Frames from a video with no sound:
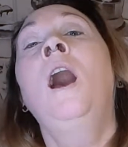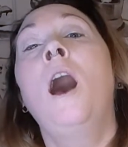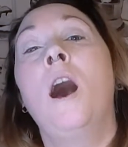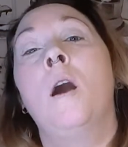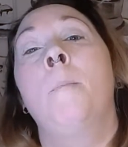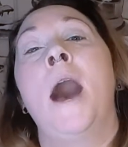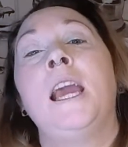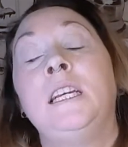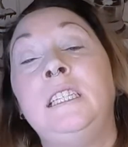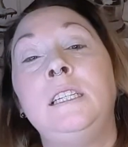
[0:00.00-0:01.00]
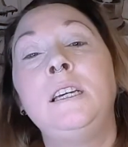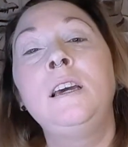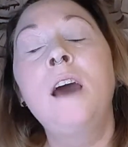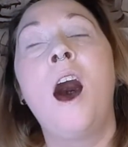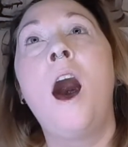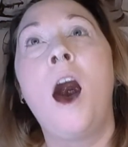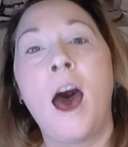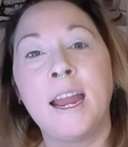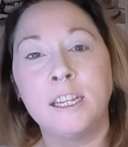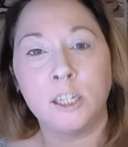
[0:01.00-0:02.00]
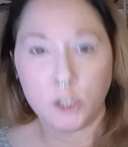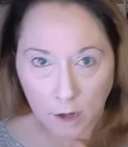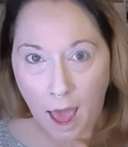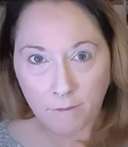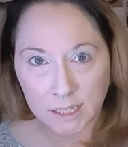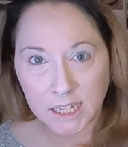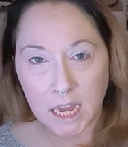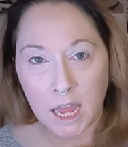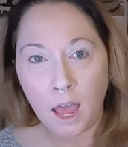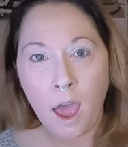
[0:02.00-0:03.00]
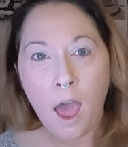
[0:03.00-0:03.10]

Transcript: Oh my God, it's a travesty.